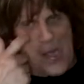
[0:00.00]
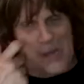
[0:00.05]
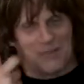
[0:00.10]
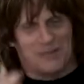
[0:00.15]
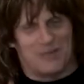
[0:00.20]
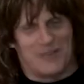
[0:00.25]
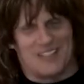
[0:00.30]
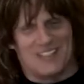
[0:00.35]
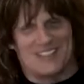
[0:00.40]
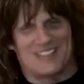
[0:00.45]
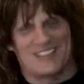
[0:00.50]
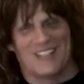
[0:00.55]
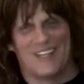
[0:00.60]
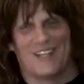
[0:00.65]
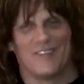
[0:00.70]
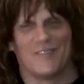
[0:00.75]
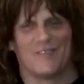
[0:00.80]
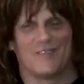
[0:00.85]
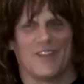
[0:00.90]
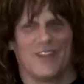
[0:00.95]
But
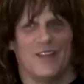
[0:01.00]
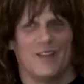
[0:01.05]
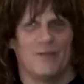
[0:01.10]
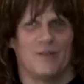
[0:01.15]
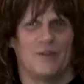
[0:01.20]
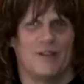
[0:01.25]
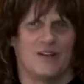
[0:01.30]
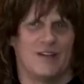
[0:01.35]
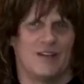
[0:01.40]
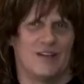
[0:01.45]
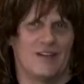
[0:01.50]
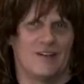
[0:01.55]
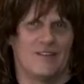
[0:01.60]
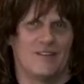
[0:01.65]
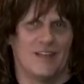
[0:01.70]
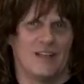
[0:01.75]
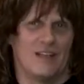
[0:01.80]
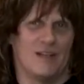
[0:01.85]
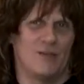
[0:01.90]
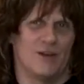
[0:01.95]
now,
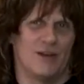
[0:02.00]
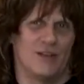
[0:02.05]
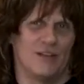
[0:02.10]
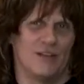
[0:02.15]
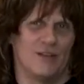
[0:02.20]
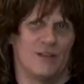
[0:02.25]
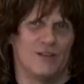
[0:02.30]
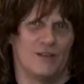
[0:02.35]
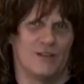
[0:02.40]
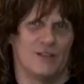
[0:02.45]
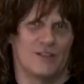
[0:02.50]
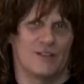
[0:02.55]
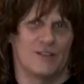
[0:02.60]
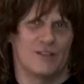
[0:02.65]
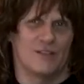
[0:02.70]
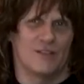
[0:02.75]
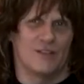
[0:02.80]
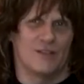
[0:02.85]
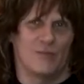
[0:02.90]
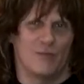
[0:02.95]
anybody who
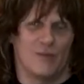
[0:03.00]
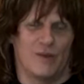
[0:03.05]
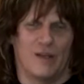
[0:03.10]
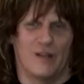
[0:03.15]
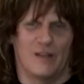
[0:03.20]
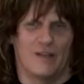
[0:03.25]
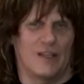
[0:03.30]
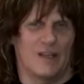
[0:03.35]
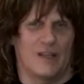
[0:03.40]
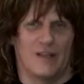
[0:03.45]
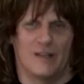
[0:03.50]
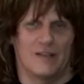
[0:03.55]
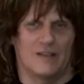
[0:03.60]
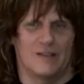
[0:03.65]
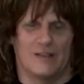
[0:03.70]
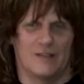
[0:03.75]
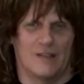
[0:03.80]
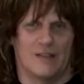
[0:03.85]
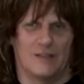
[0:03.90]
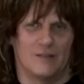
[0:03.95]
has compared
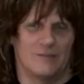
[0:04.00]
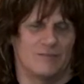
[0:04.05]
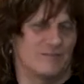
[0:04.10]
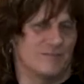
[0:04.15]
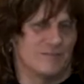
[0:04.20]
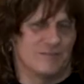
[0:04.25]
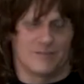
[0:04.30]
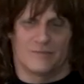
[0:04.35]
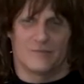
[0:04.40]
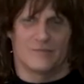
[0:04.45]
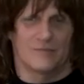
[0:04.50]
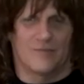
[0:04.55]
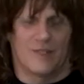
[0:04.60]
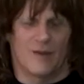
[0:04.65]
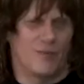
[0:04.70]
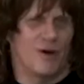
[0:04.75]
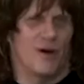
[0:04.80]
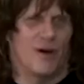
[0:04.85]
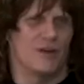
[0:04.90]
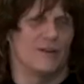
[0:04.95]
that,
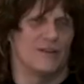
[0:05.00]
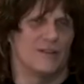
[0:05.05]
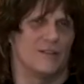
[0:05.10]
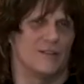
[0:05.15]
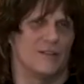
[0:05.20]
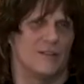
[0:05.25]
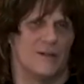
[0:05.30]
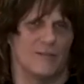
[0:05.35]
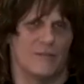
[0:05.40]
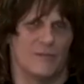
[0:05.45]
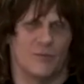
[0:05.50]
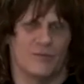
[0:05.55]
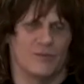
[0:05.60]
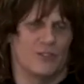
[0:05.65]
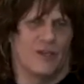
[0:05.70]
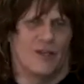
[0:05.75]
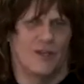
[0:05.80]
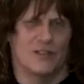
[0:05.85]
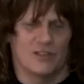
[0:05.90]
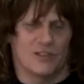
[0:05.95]
I'm honored. I'm
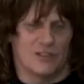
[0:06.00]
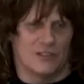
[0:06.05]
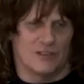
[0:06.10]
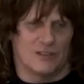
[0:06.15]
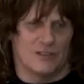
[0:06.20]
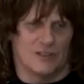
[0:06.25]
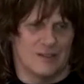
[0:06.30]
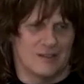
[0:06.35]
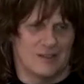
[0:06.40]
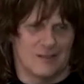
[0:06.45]
touched.